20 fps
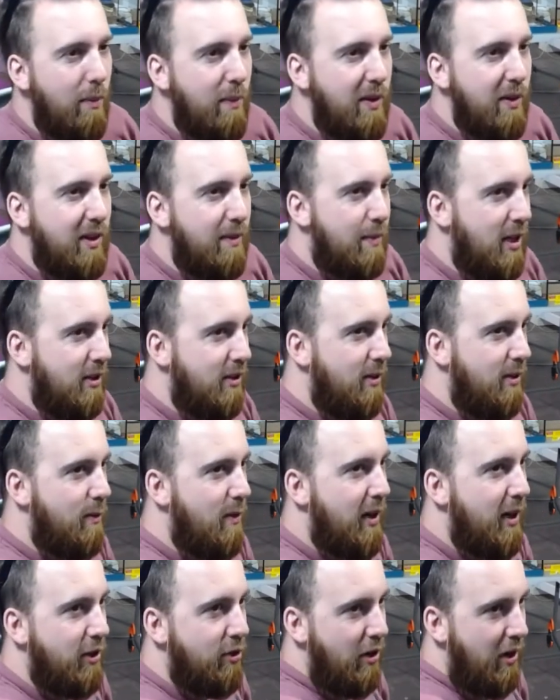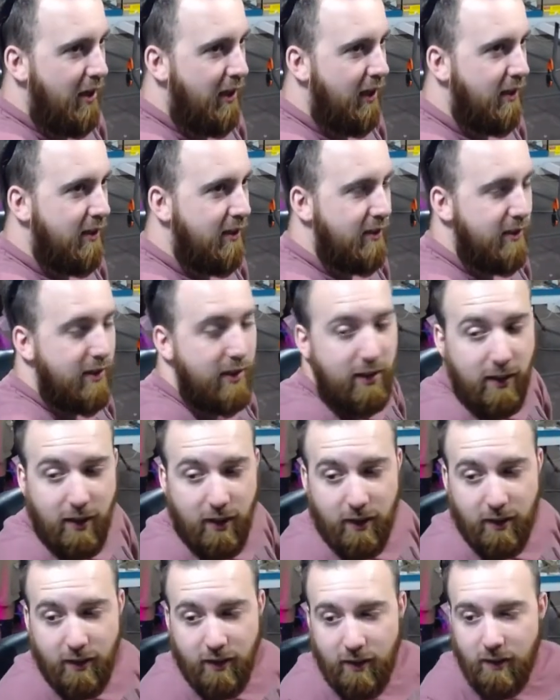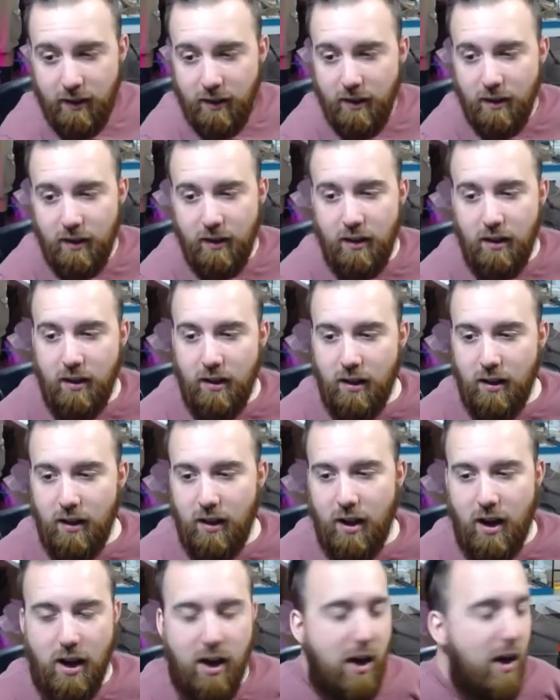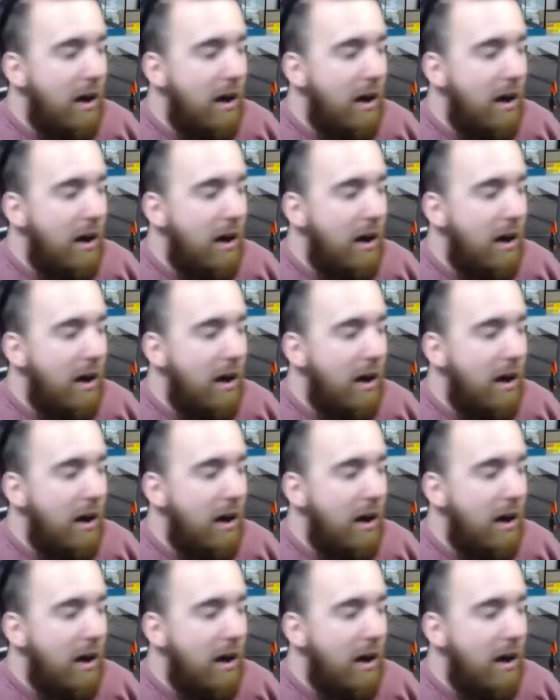It depends on when I try and get this thing done. Um,